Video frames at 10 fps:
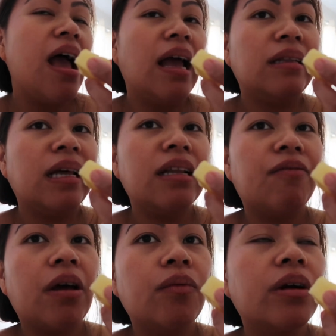And then
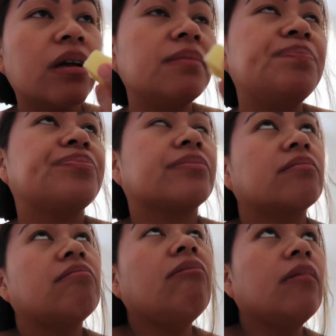if I work
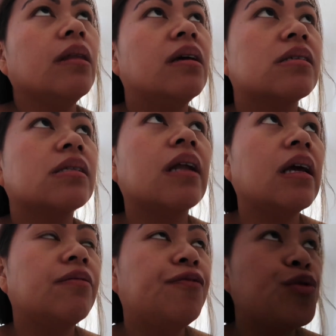
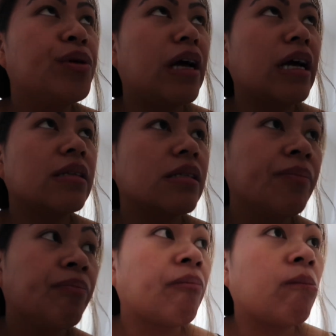straight 4 nights,
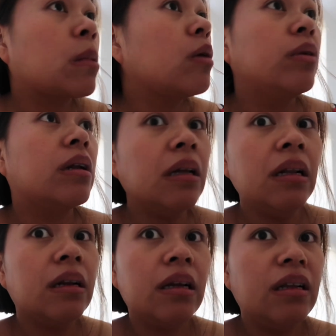we
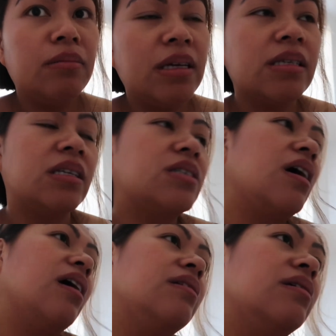really, really miss each
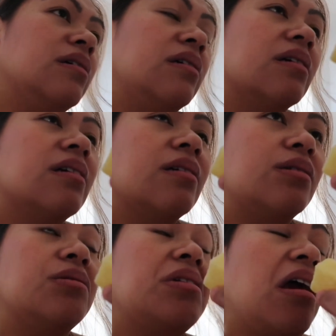other.
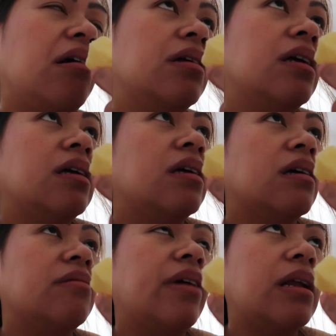So yeah,
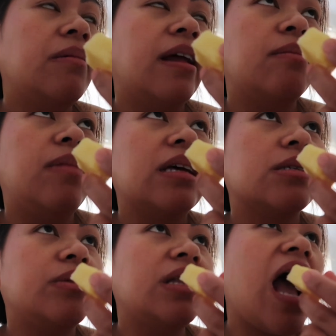very, very
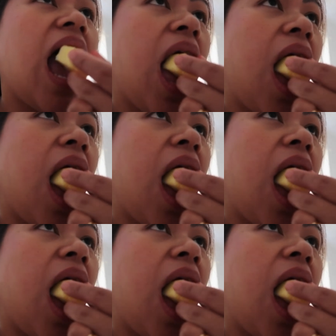blessed with that.